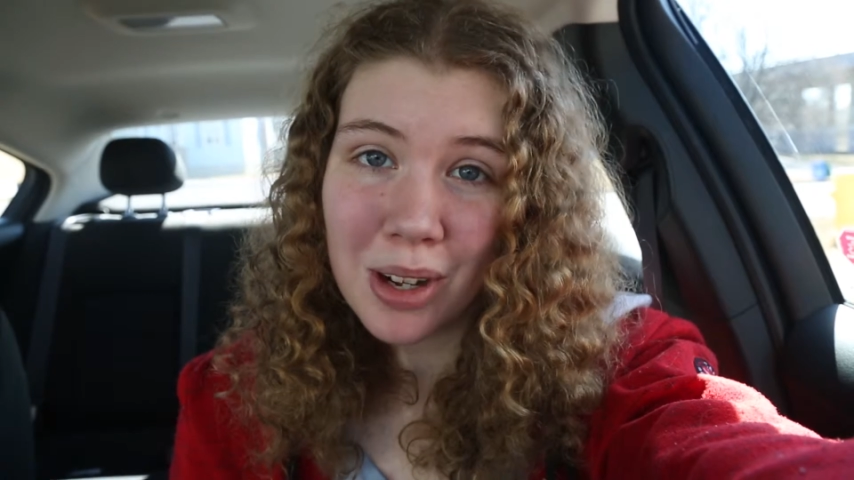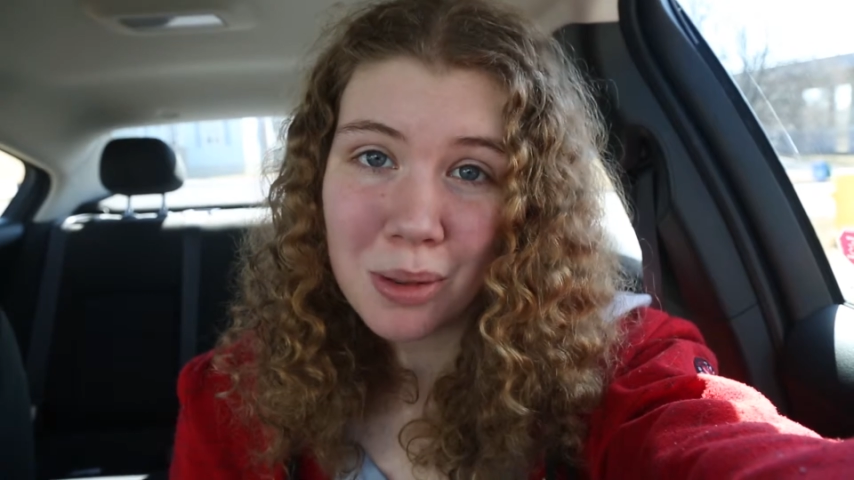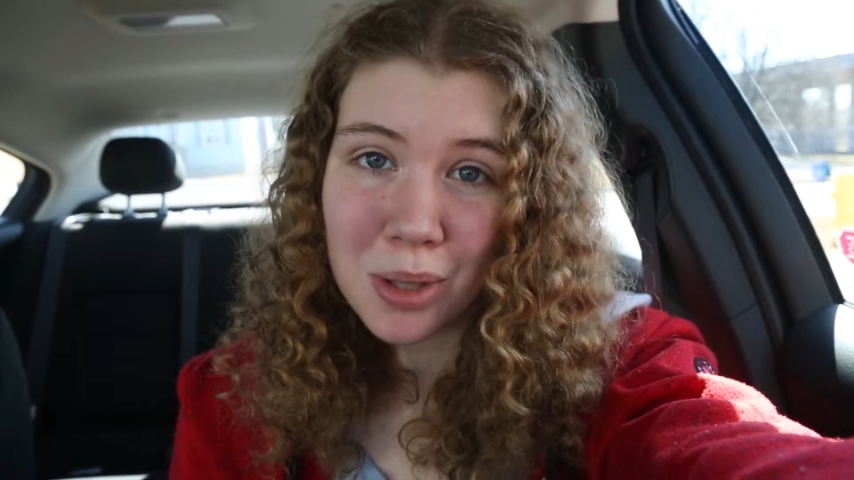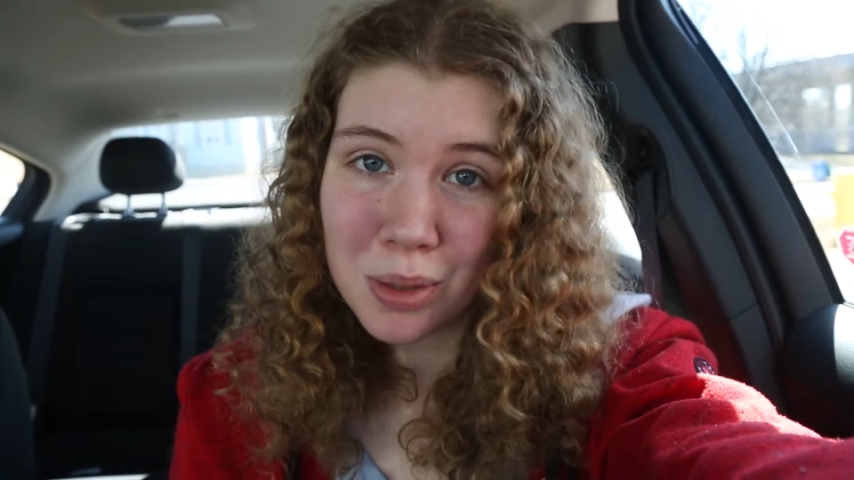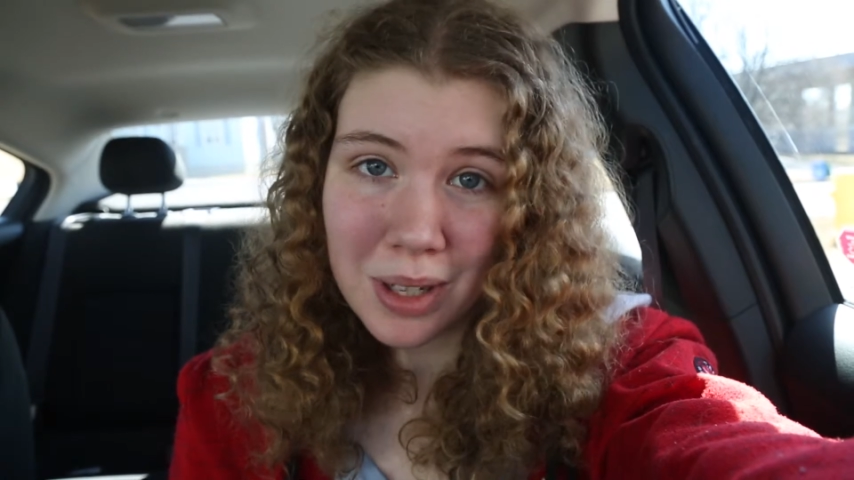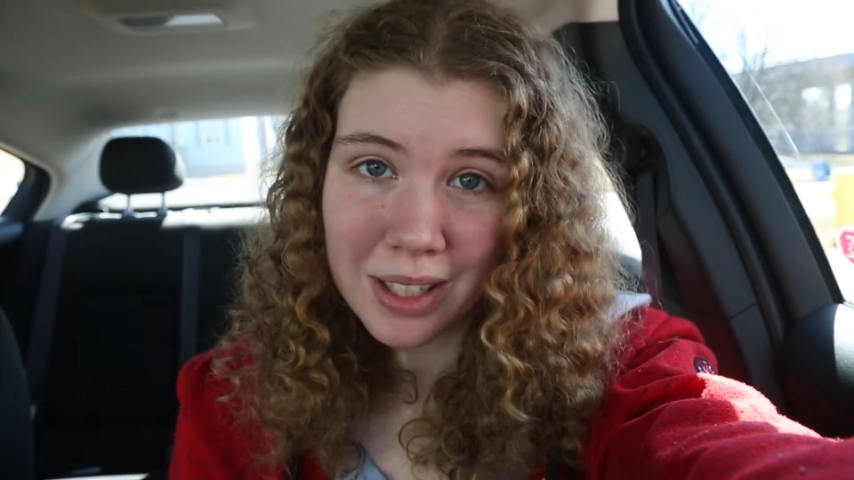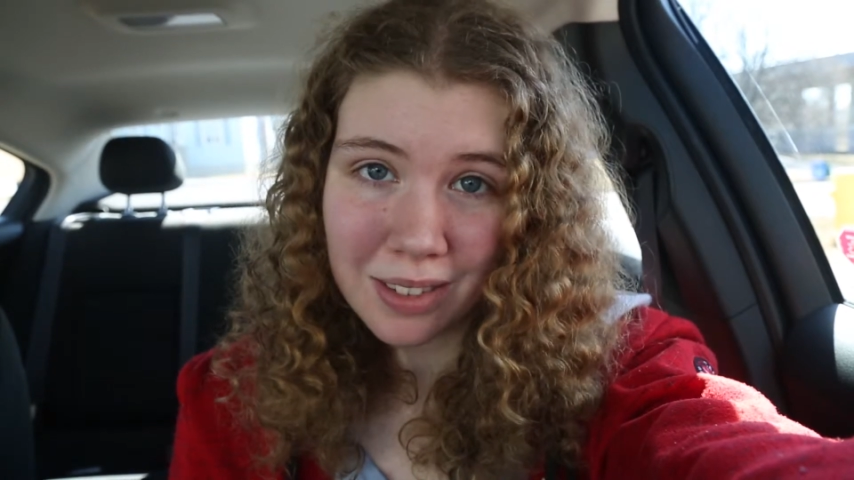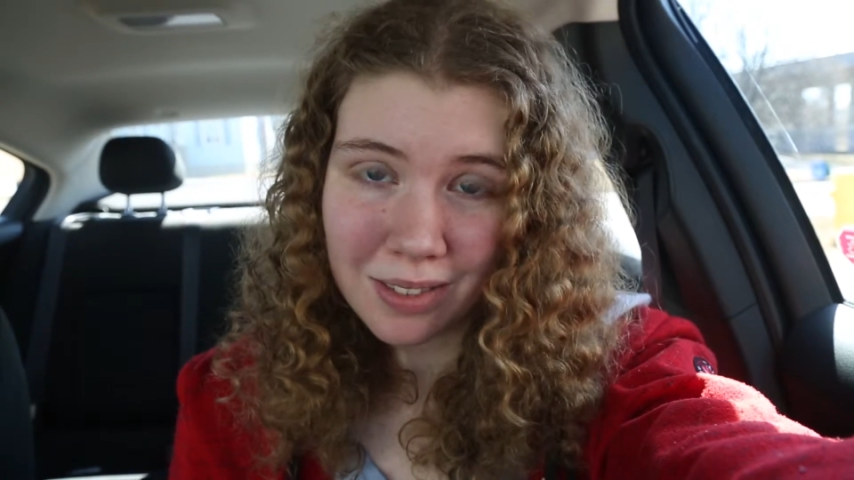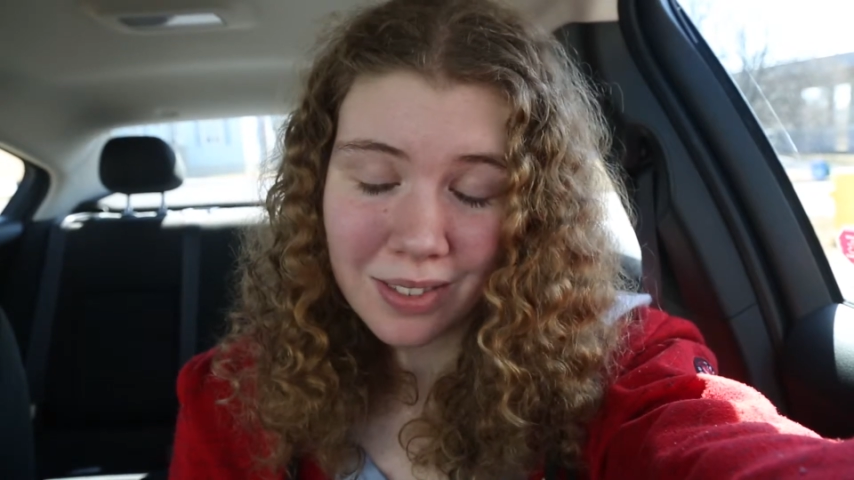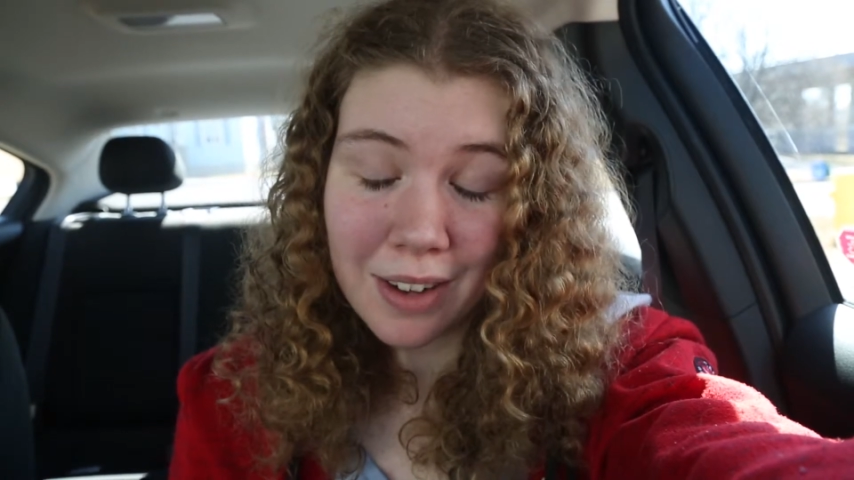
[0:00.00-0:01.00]
always
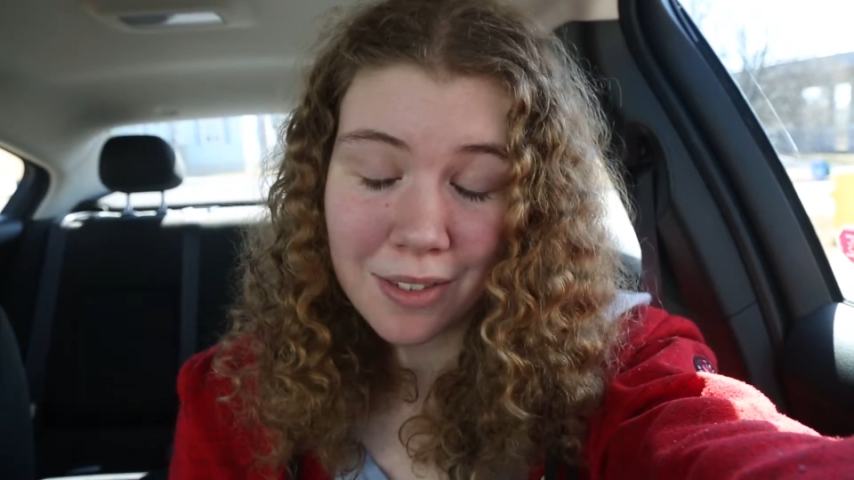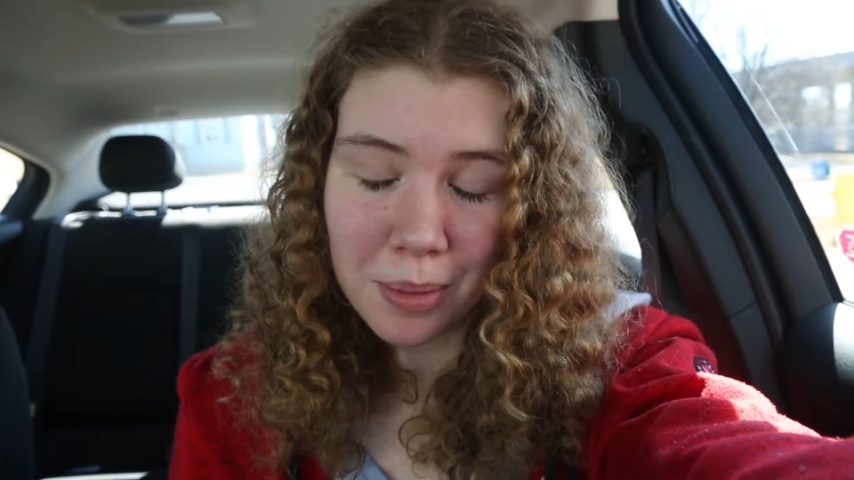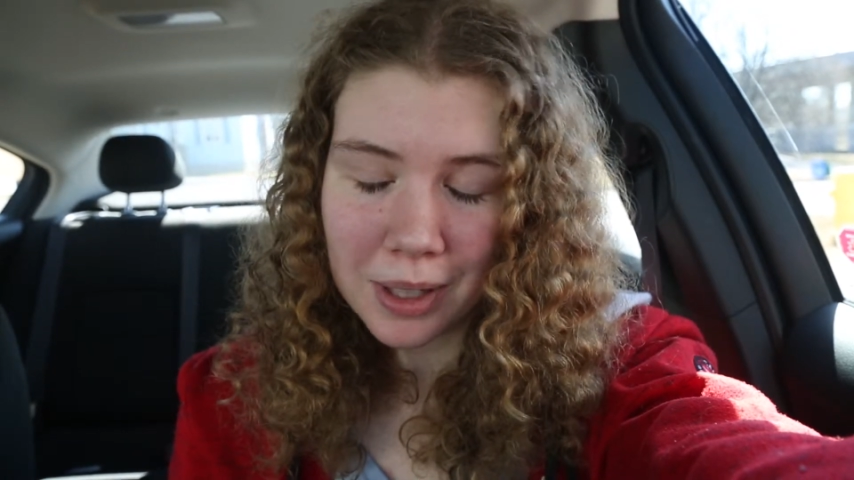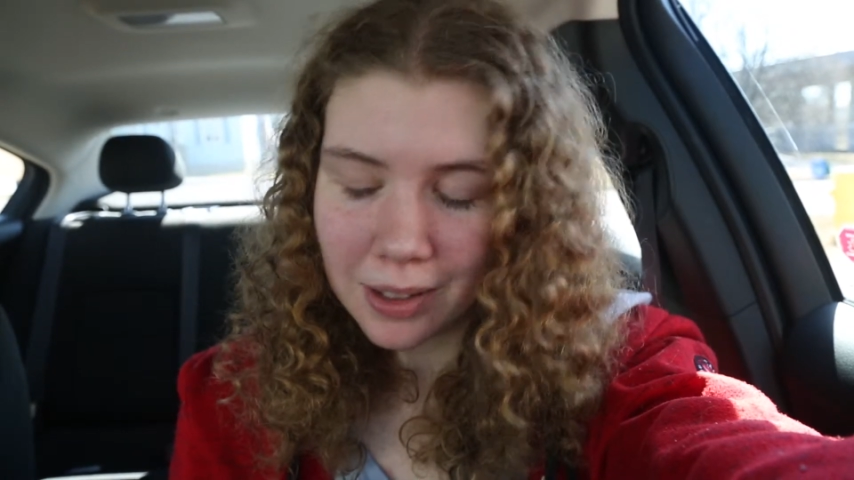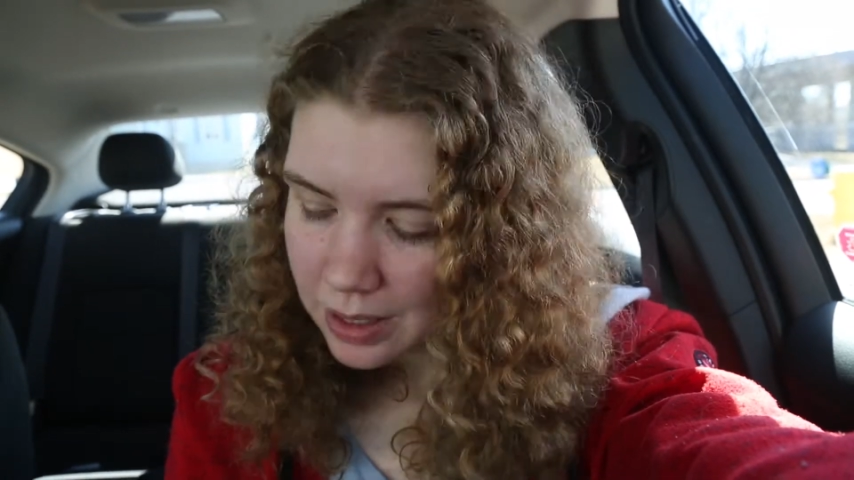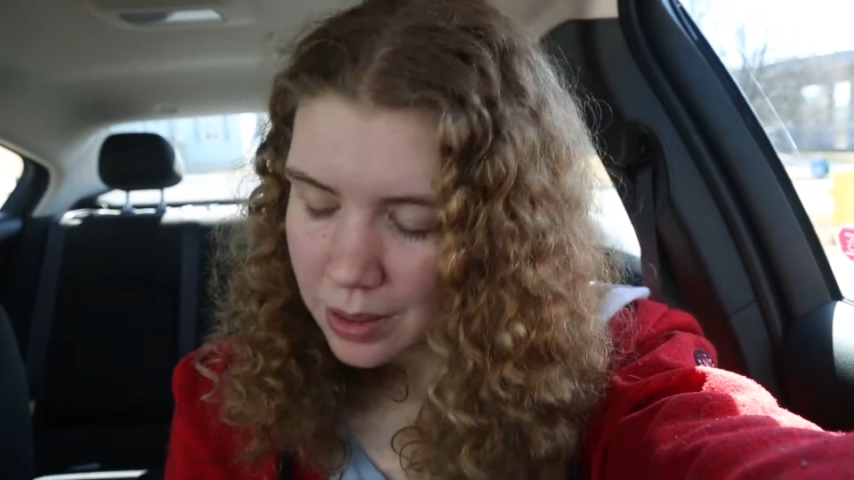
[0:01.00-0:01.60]
running everywhere.